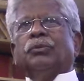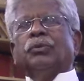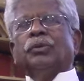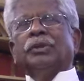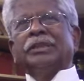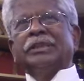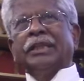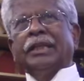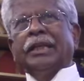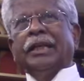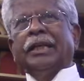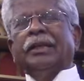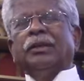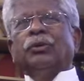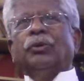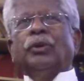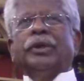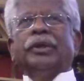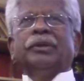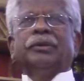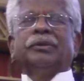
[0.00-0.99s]
once again
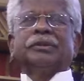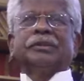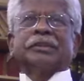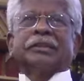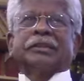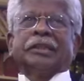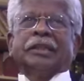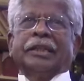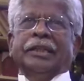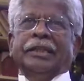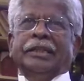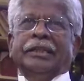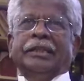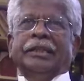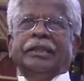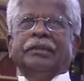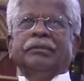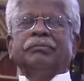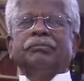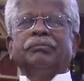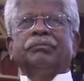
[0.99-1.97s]
go into Section
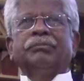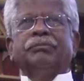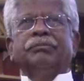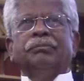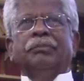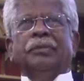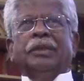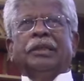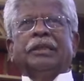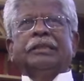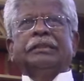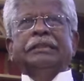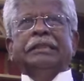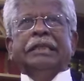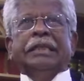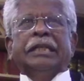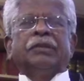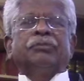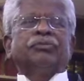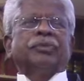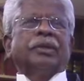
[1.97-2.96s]
19 because
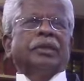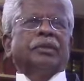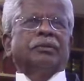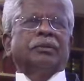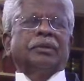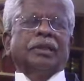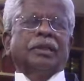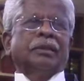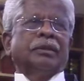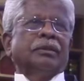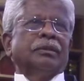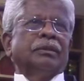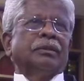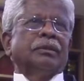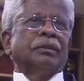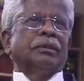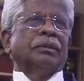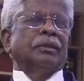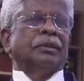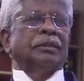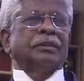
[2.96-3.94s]
enough I have done
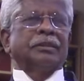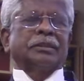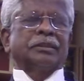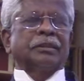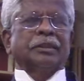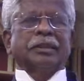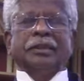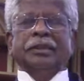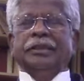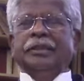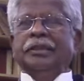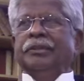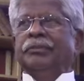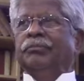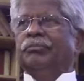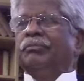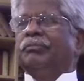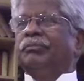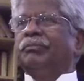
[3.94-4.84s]
on Section 19.